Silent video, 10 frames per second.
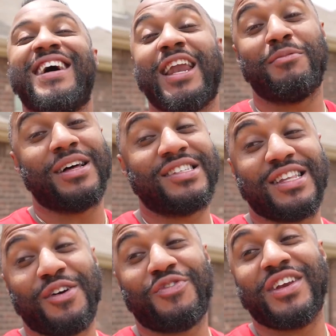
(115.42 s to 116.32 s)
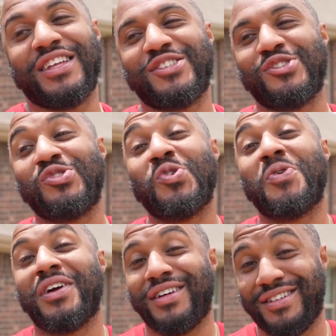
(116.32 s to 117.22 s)
And I'm not saying that funny as a
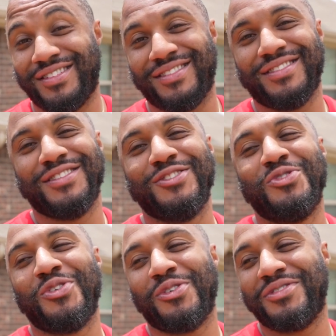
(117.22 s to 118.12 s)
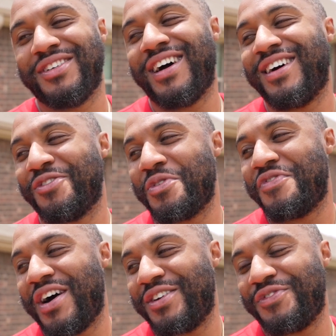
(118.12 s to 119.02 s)
story. Dude, we
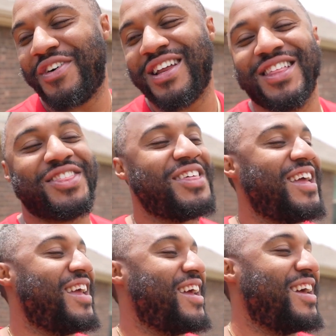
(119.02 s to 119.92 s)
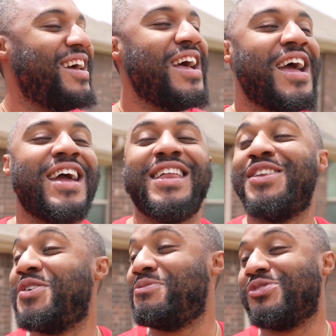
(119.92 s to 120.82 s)
found a funny thing.
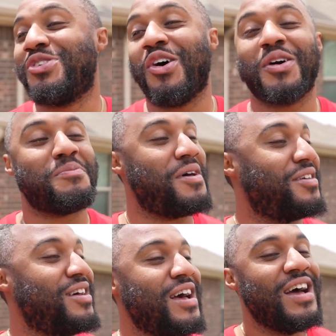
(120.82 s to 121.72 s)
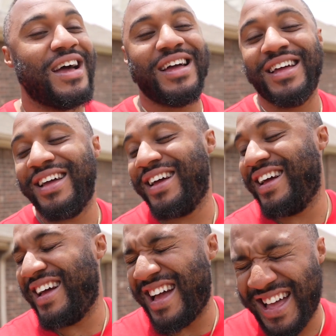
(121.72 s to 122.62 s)
Dude was talking about
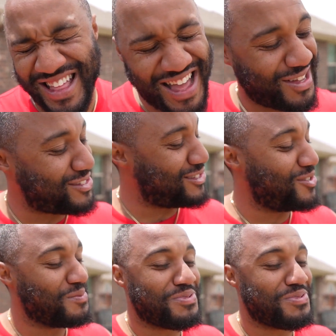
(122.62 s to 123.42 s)
how this little